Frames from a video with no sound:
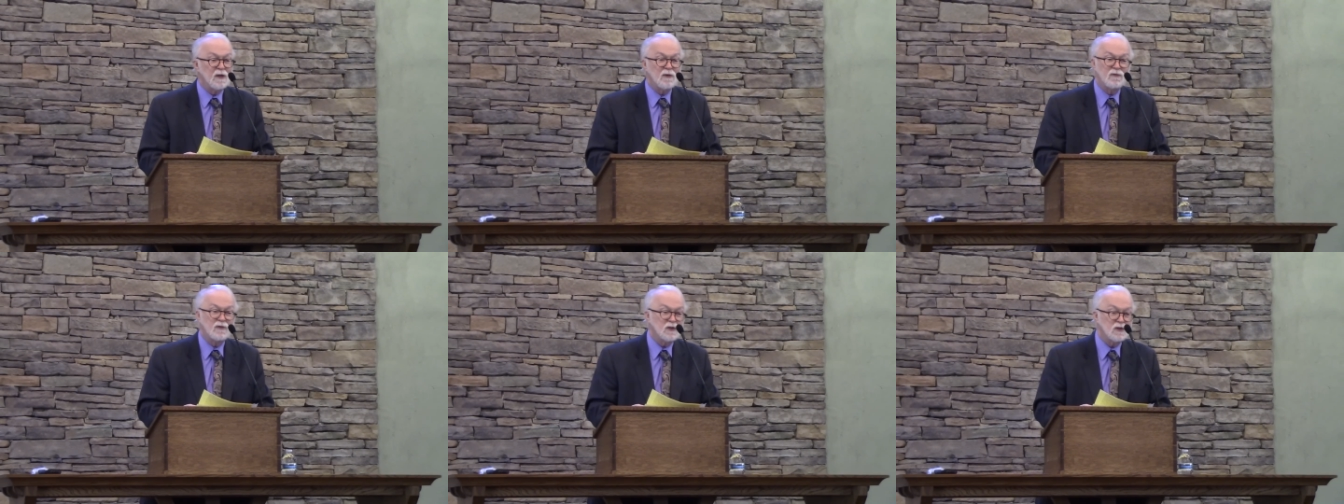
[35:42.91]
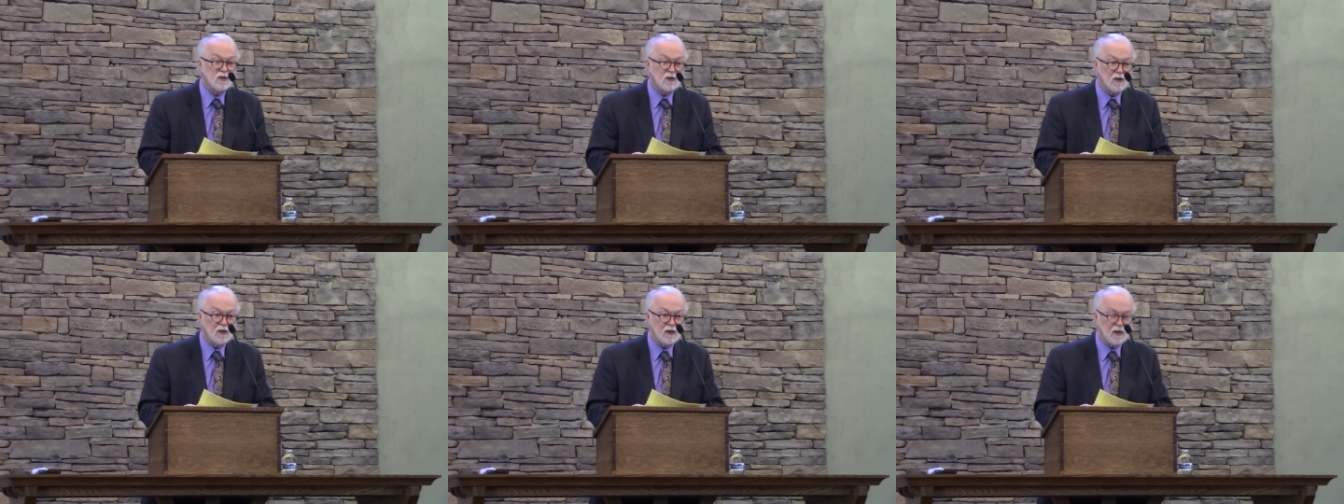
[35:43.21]

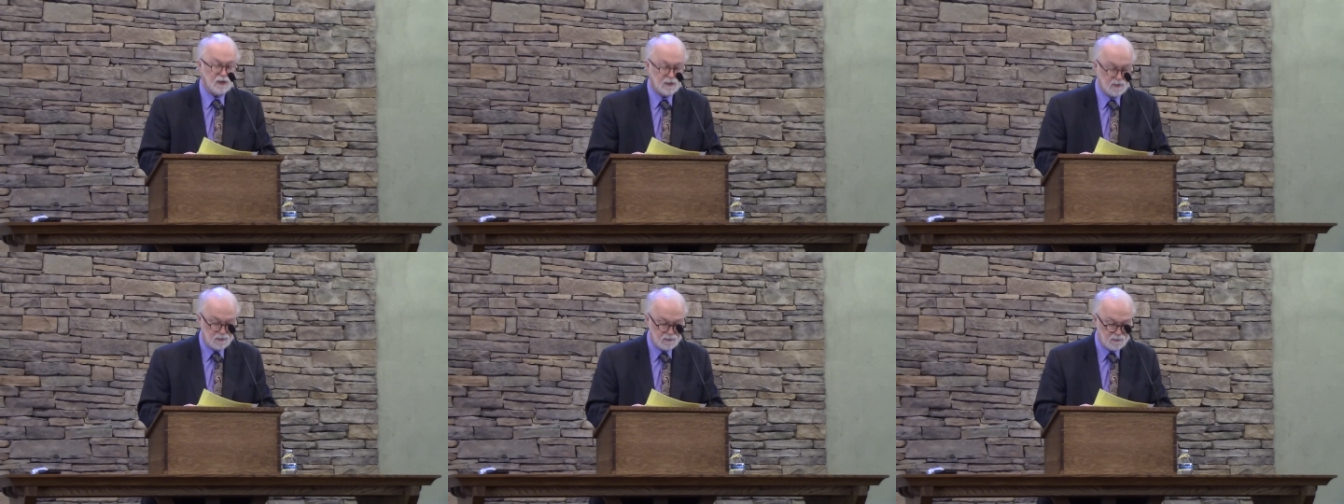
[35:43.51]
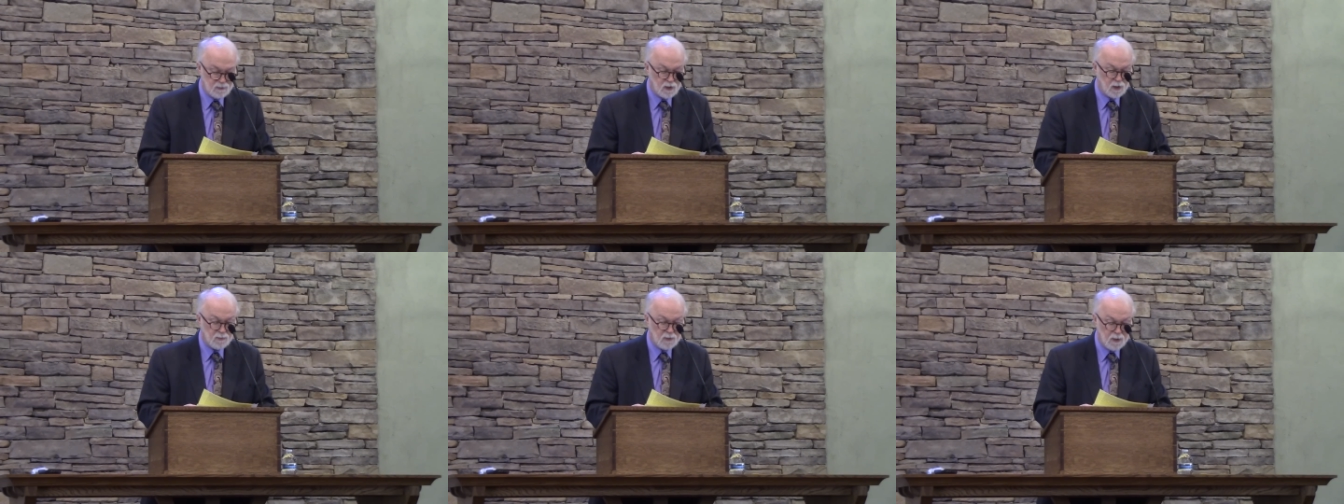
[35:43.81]
beneficially.
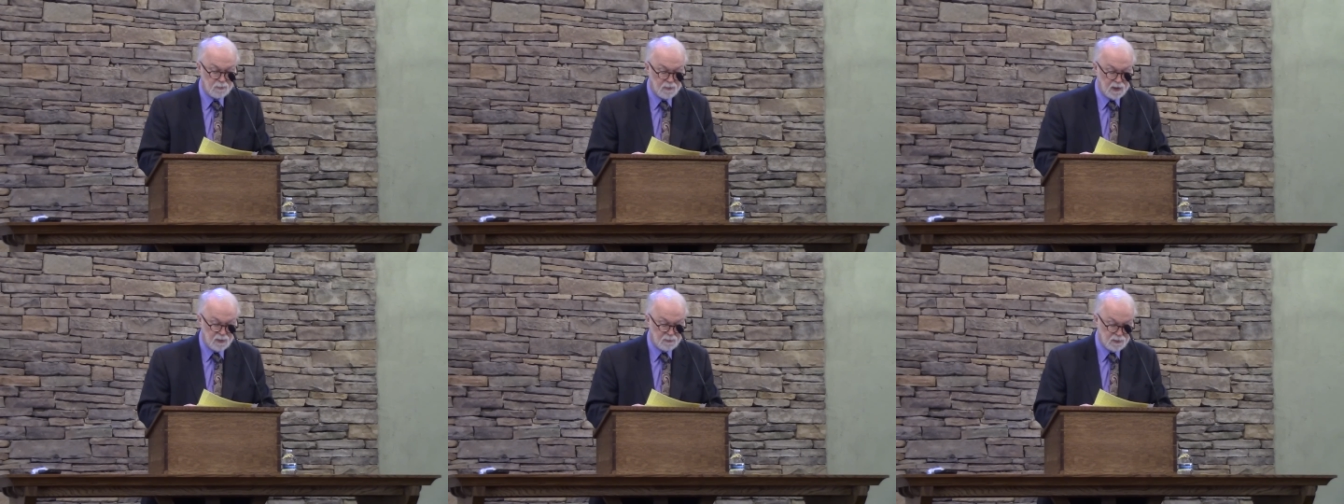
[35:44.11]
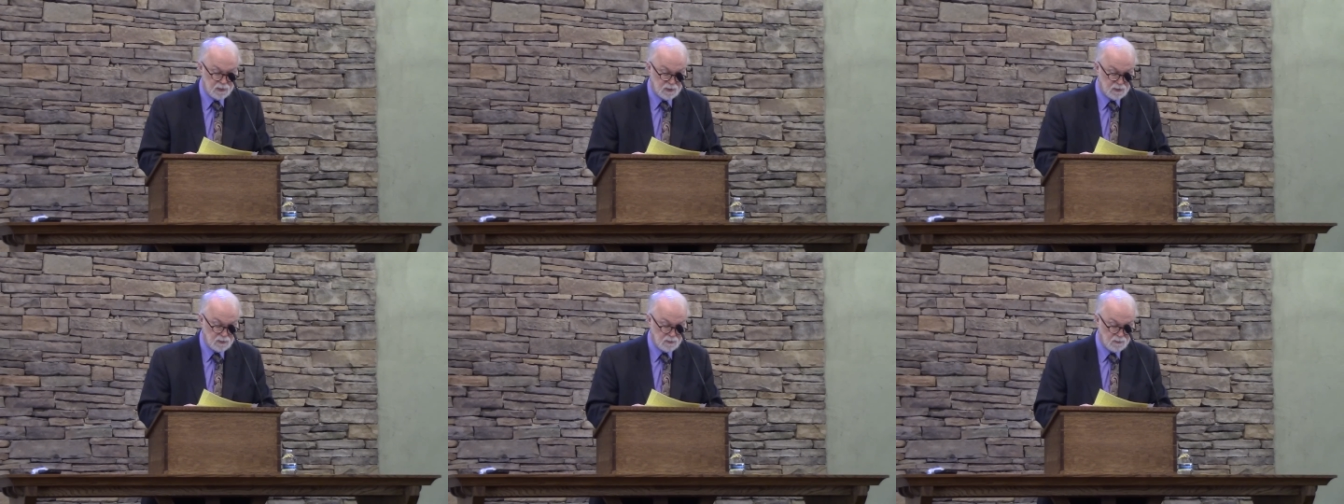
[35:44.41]
I'm talking about
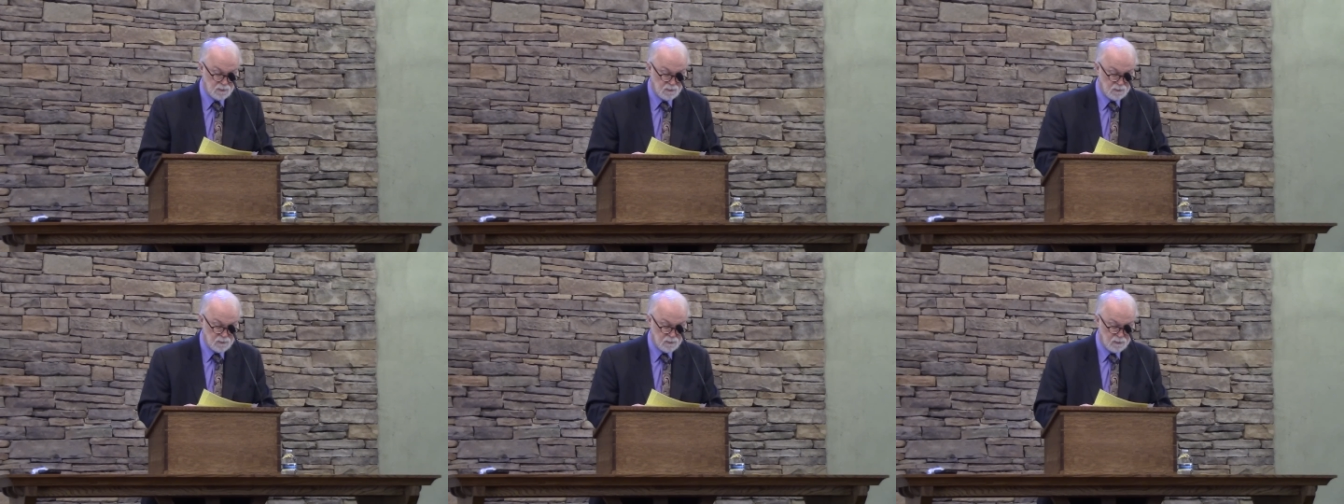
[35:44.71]
baptism.